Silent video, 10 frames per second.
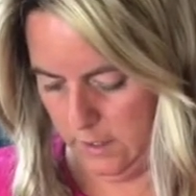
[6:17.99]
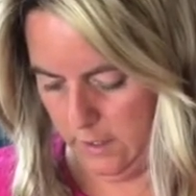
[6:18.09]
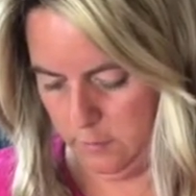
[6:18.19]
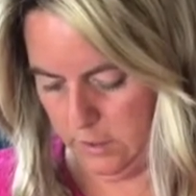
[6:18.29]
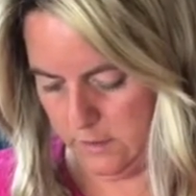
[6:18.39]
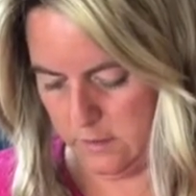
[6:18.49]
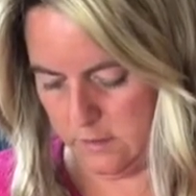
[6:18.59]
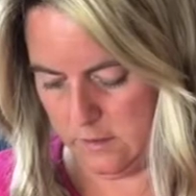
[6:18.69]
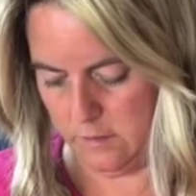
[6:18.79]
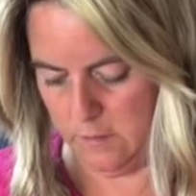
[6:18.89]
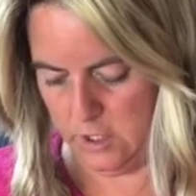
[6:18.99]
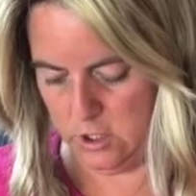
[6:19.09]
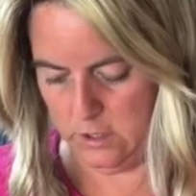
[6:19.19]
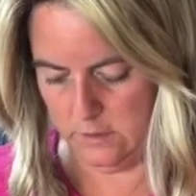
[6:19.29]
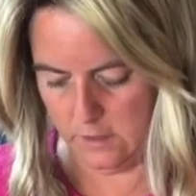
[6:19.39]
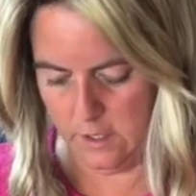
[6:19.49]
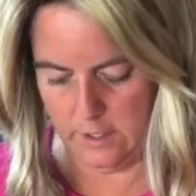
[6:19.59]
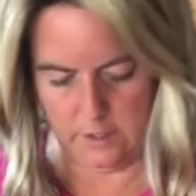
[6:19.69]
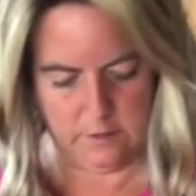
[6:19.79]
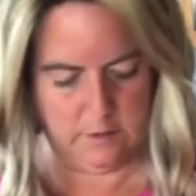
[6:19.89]
And plus this is a veggie
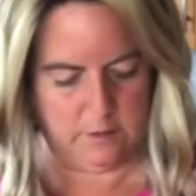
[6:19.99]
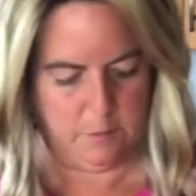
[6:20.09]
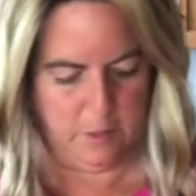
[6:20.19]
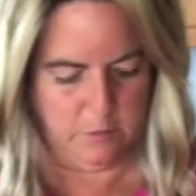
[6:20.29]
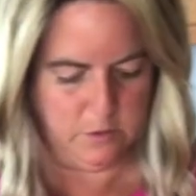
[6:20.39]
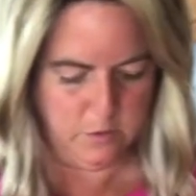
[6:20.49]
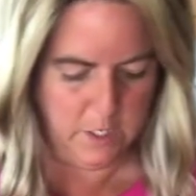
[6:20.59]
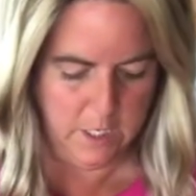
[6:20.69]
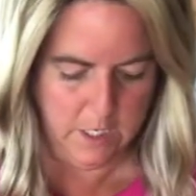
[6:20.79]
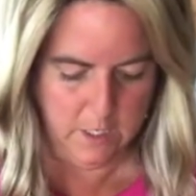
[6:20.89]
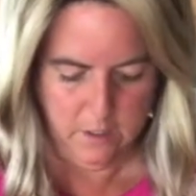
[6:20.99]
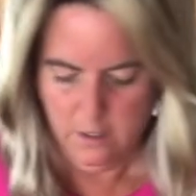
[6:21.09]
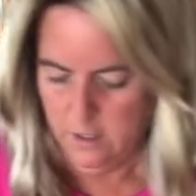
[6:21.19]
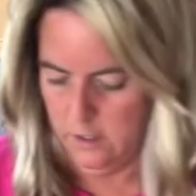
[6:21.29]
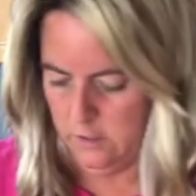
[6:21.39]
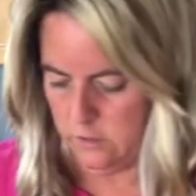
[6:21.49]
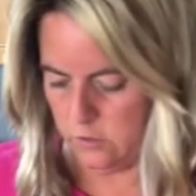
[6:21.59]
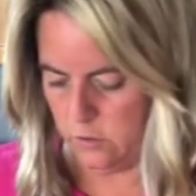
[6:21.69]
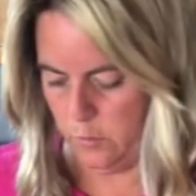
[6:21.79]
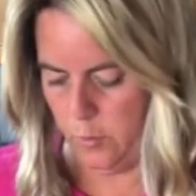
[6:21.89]
lasagna because it's made with zucchini. So there's
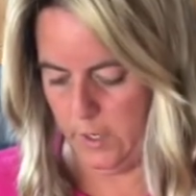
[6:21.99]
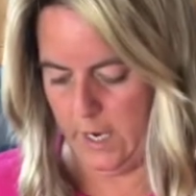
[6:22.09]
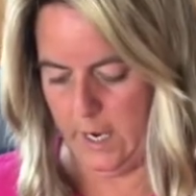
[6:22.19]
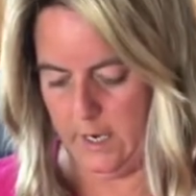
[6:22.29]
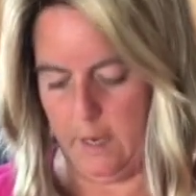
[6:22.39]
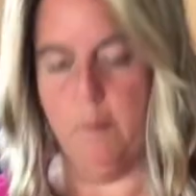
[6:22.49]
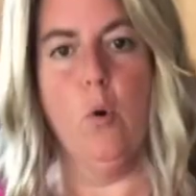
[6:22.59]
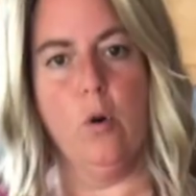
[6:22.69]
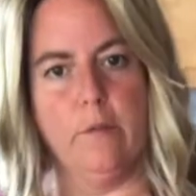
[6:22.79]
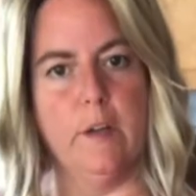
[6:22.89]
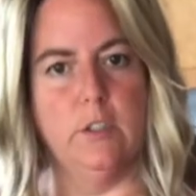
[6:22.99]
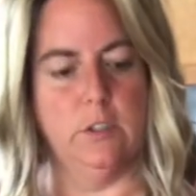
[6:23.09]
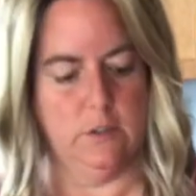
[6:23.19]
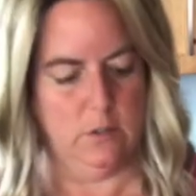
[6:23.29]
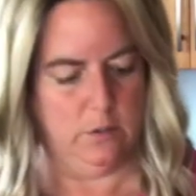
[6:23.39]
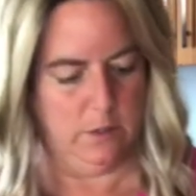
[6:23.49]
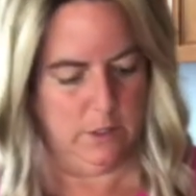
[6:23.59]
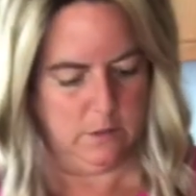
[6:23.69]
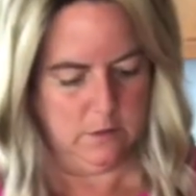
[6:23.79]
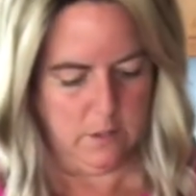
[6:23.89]
no point adding more veggies to
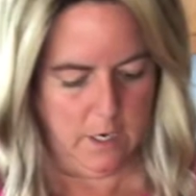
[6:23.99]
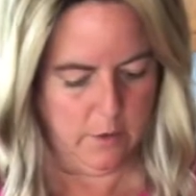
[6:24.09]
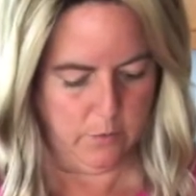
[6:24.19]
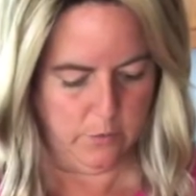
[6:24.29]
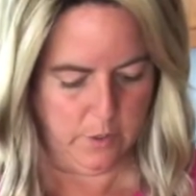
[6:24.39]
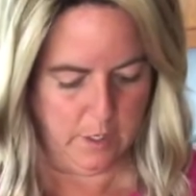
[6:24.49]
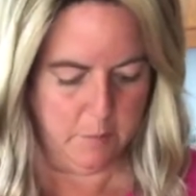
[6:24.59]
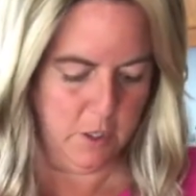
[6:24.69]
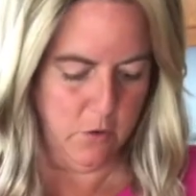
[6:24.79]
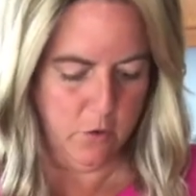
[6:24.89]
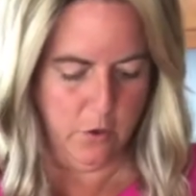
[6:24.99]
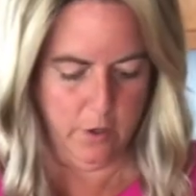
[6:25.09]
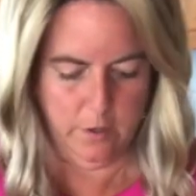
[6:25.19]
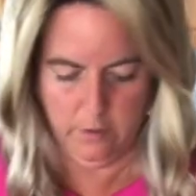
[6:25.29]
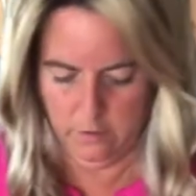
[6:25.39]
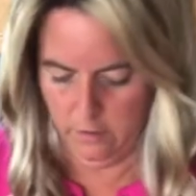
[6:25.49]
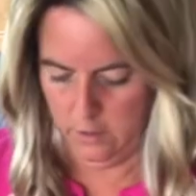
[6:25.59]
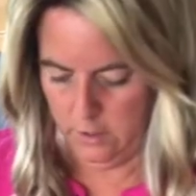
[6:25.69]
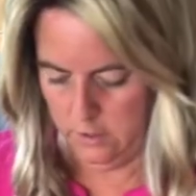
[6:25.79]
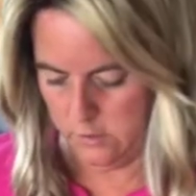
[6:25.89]
it, I don't think. I mean, you could,
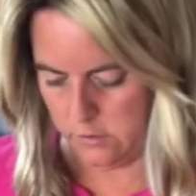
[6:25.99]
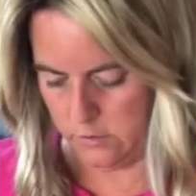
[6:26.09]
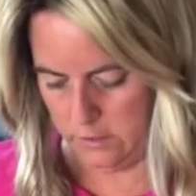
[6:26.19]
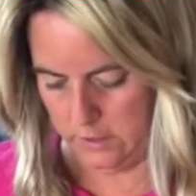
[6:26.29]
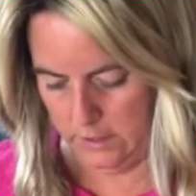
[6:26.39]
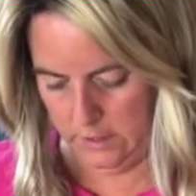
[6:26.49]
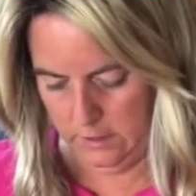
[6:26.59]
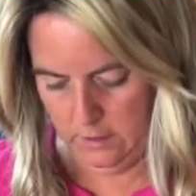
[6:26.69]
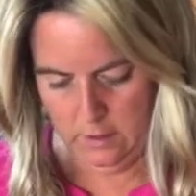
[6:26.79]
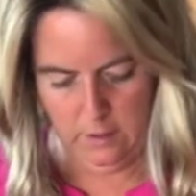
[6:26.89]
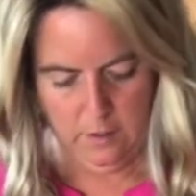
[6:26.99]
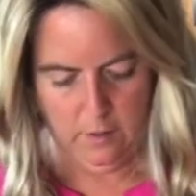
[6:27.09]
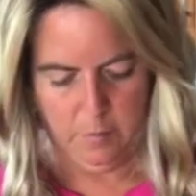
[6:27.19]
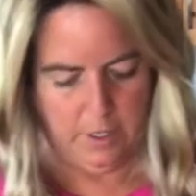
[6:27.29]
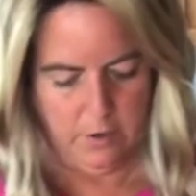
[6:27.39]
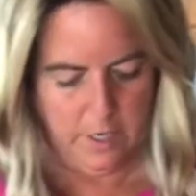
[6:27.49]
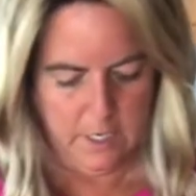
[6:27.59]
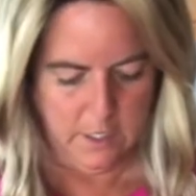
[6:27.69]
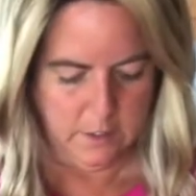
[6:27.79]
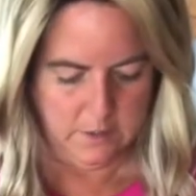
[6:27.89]
certainly, but you're
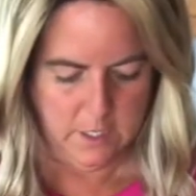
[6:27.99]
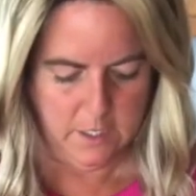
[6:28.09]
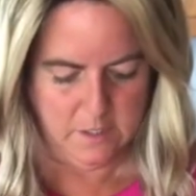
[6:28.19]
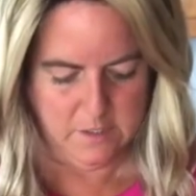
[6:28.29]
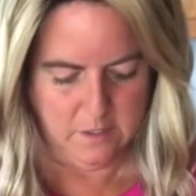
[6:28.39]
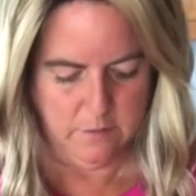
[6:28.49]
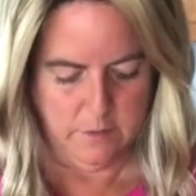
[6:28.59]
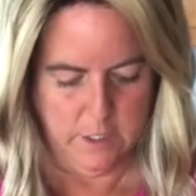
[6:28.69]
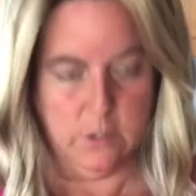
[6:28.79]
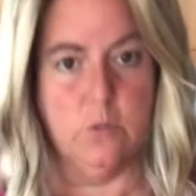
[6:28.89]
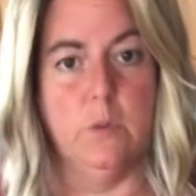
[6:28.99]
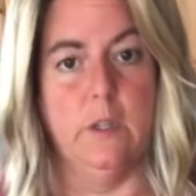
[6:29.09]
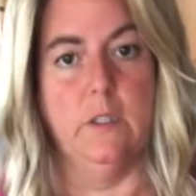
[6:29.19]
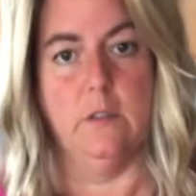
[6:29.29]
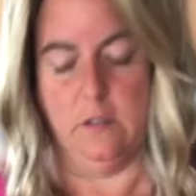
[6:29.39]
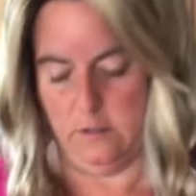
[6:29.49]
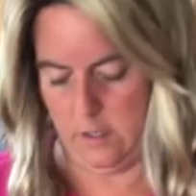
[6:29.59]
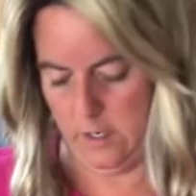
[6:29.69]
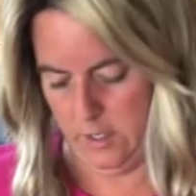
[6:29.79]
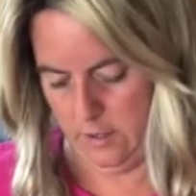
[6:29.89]
getting tons of veg with this
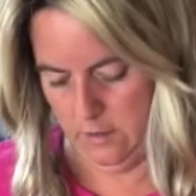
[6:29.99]
lasagna.